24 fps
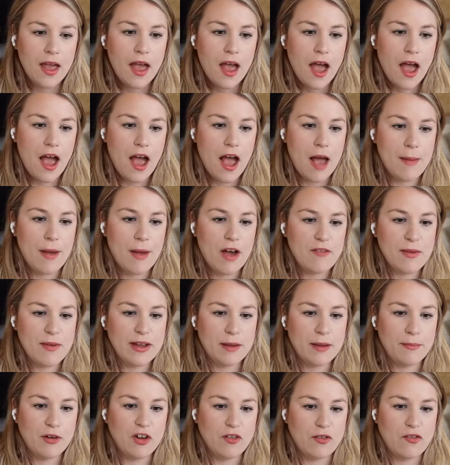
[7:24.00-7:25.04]
Um, I've made
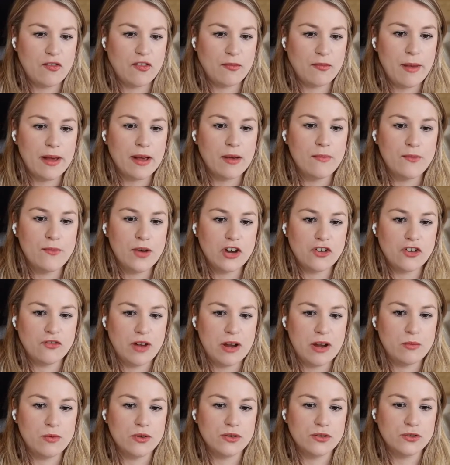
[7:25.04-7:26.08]
improvements. My conversion
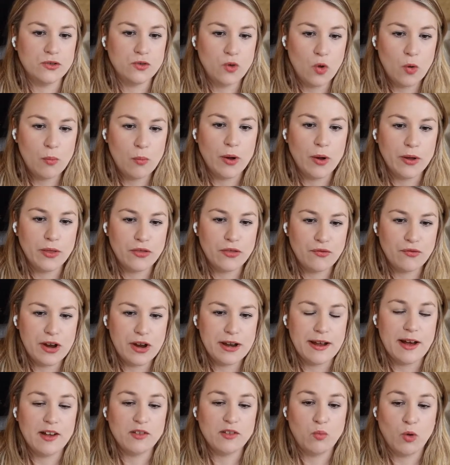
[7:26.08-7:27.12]
rate was 0.3,
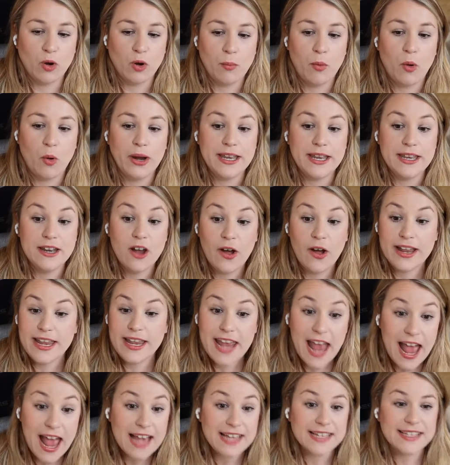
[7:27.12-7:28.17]
now it's 1.9.
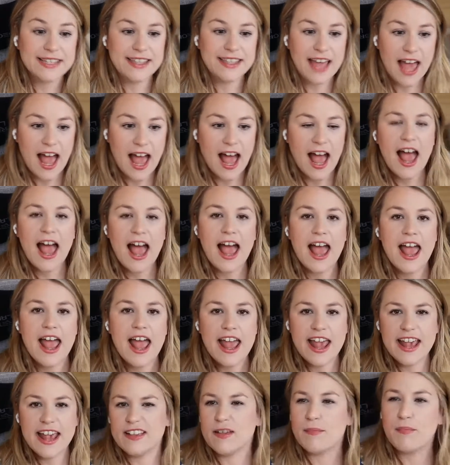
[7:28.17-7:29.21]
Yes, that
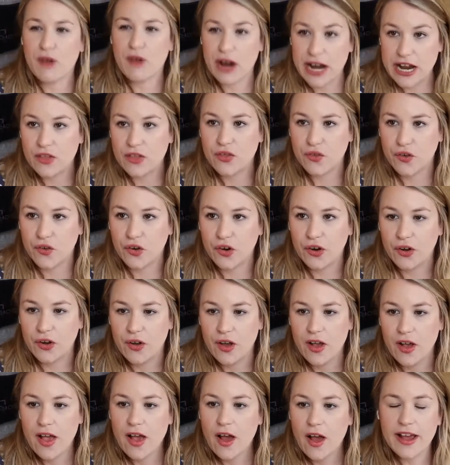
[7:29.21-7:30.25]
is a breakthrough.
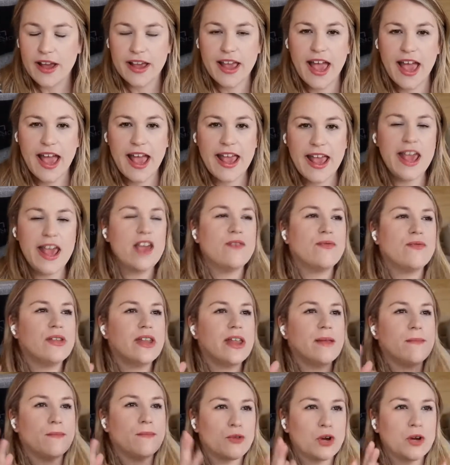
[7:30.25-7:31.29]
Okay, even
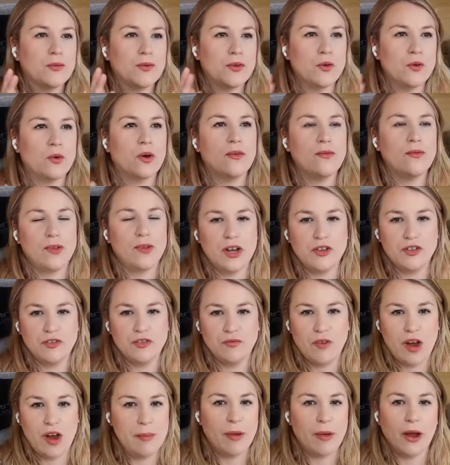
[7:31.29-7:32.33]
improving your conversion
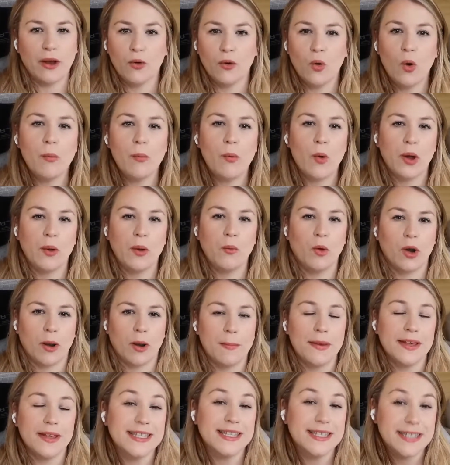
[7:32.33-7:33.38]
rate by
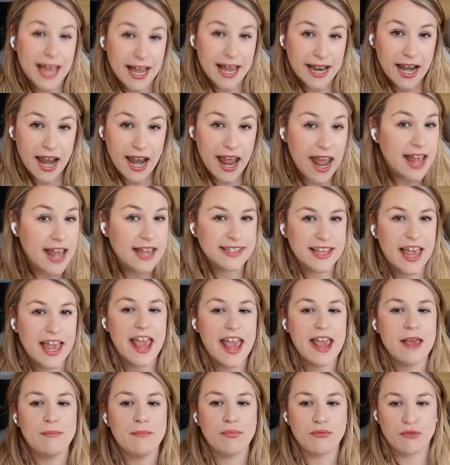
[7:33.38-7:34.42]
0.1% is
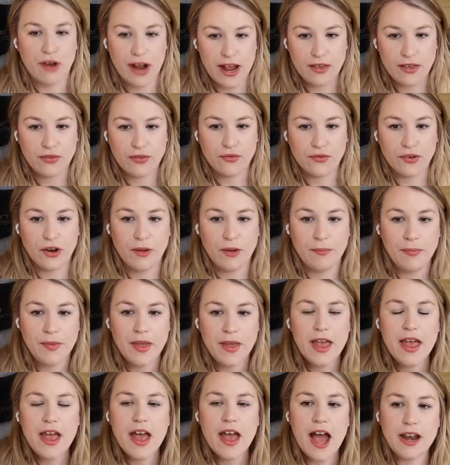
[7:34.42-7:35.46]
a breakthrough.
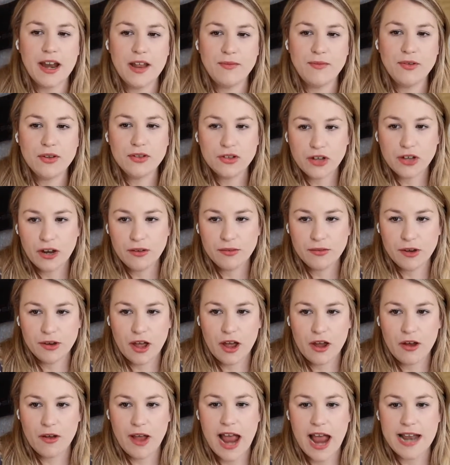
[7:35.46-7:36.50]
And if you don't
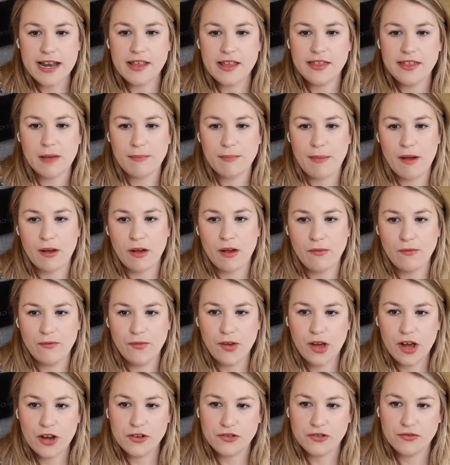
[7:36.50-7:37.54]
know anything about
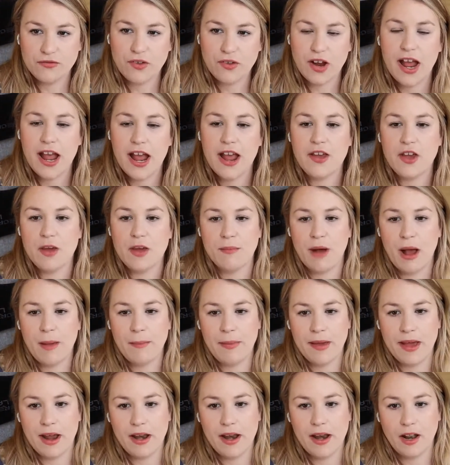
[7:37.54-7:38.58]
conversion rate, you might
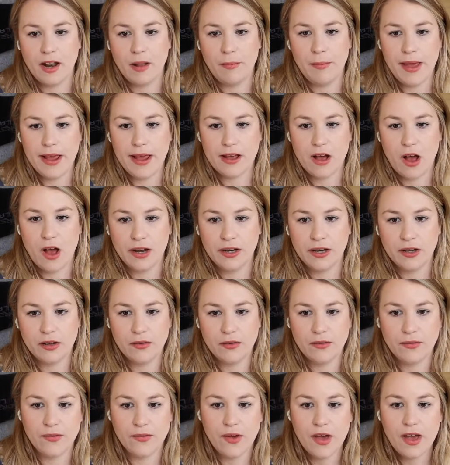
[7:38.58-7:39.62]
be a little bit kind of